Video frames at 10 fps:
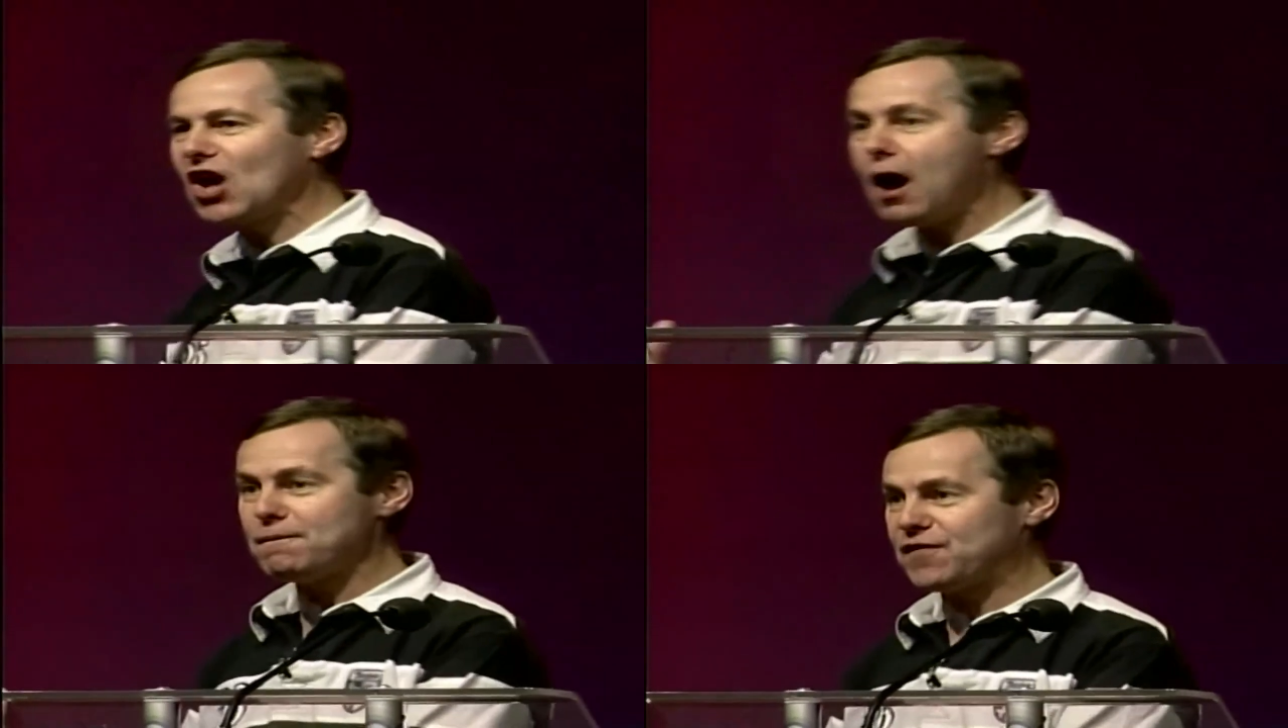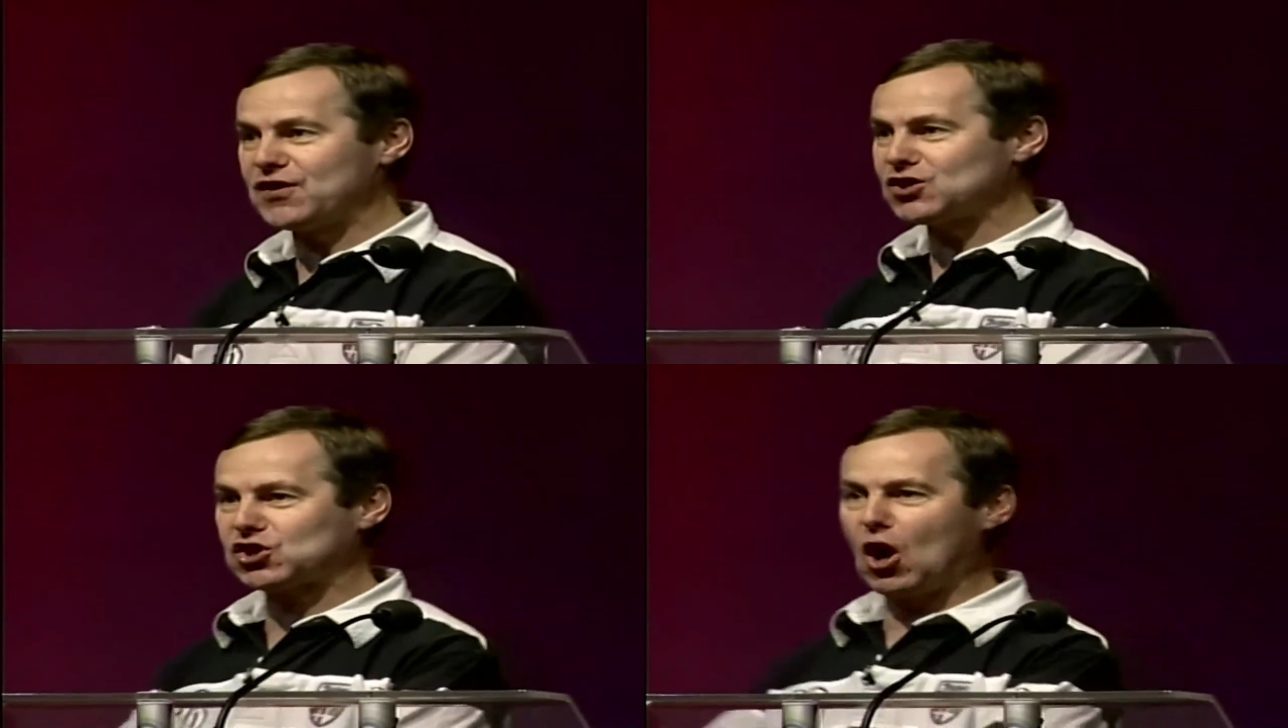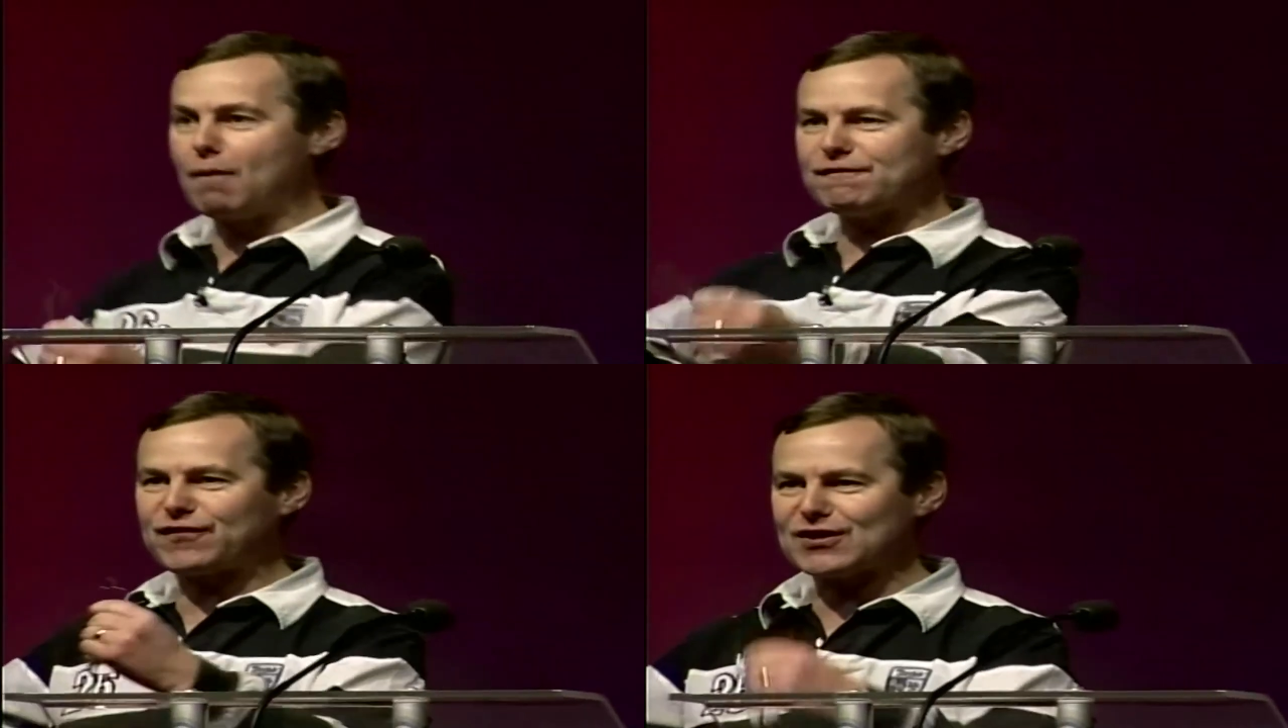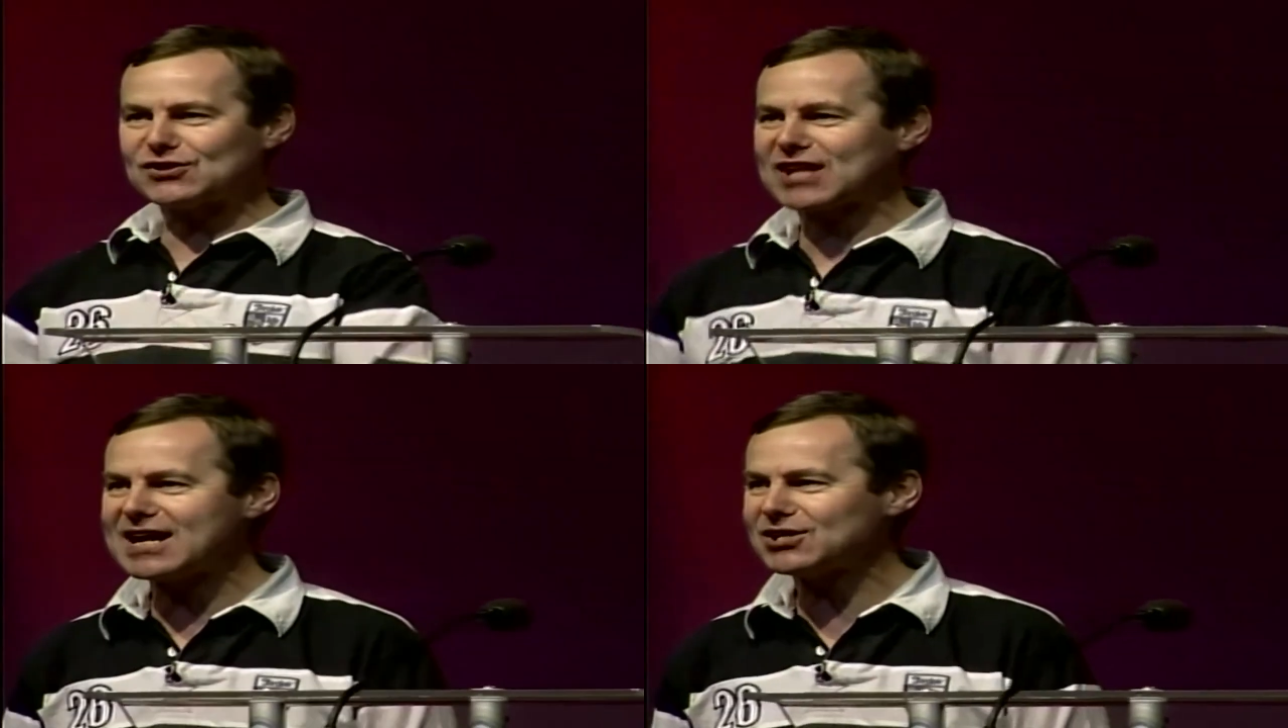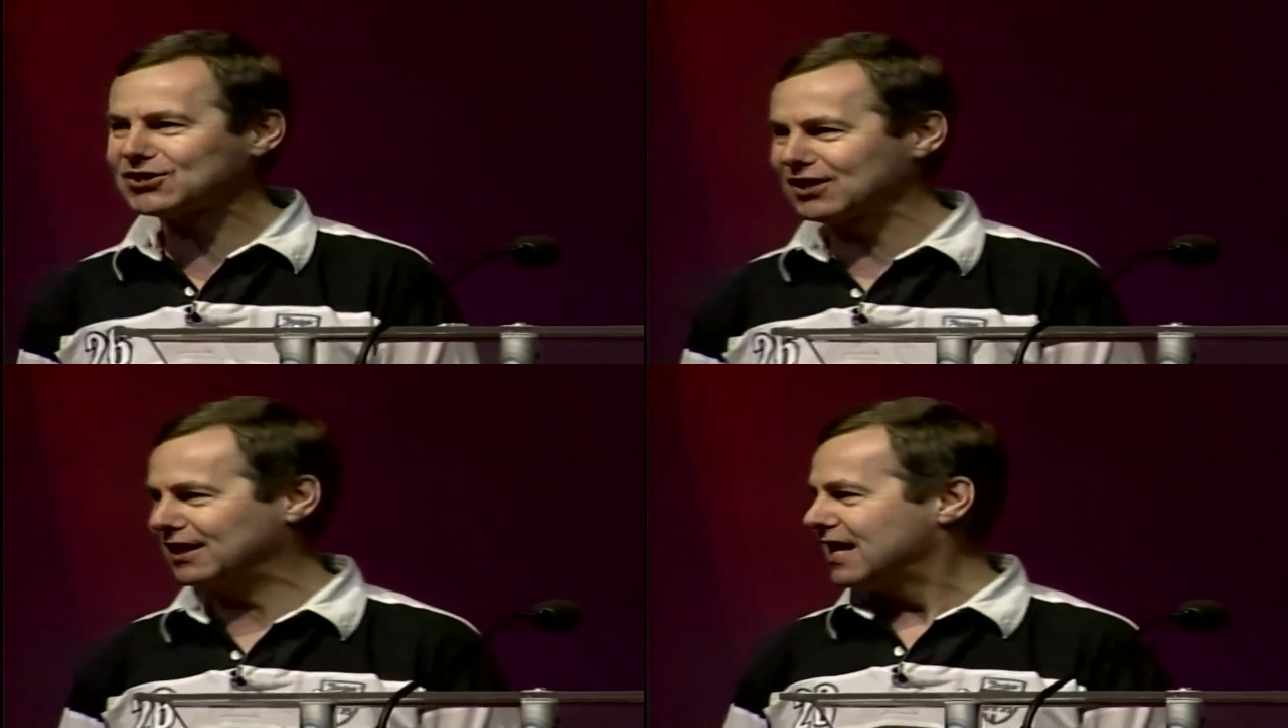up for this
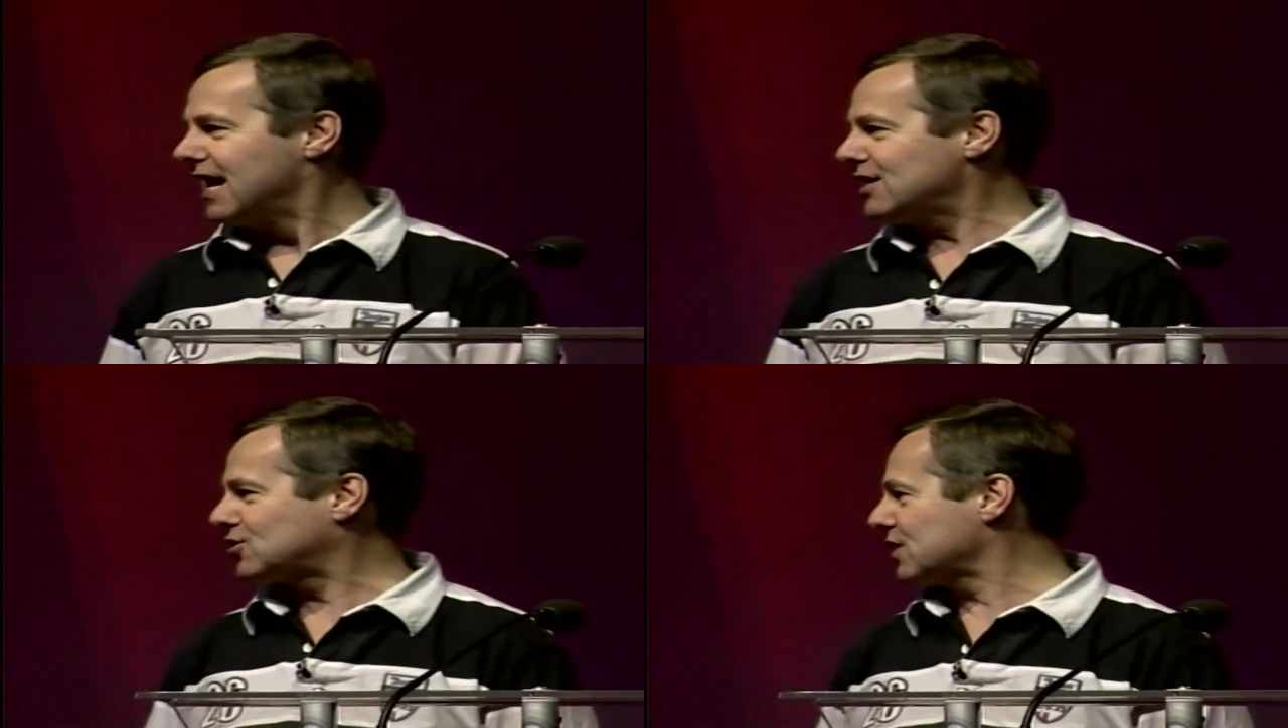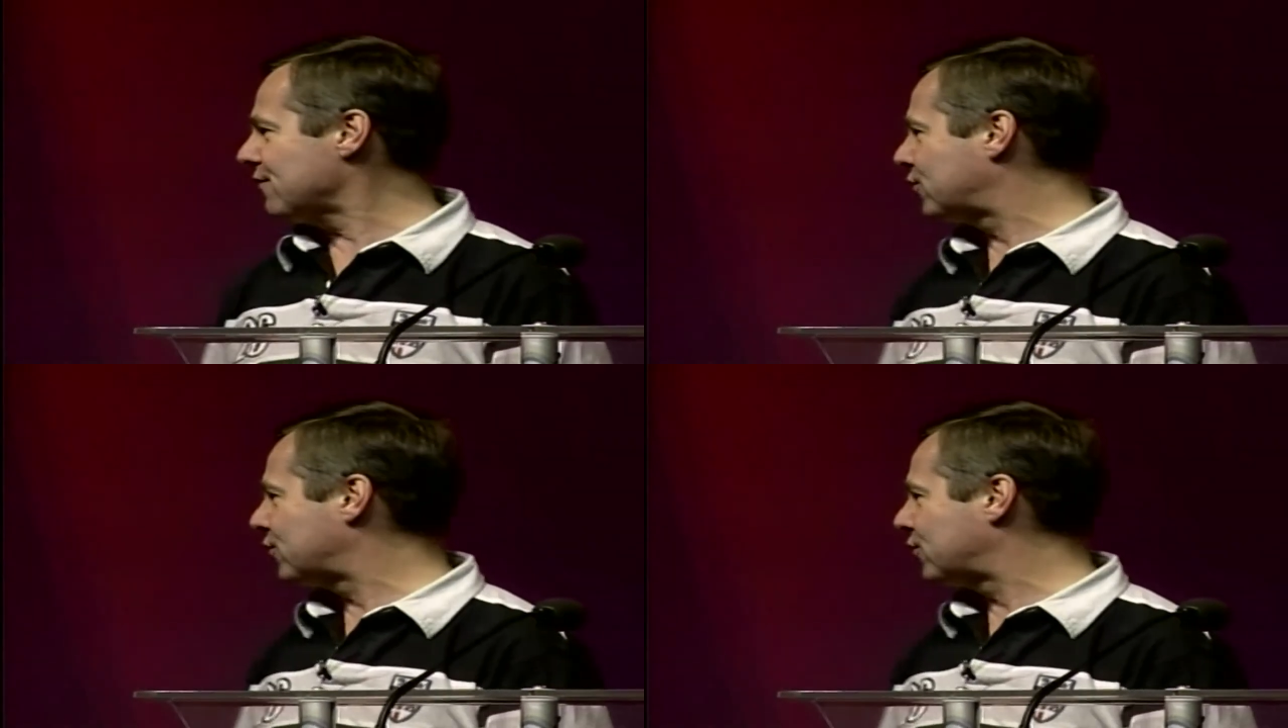confrontation. It's as if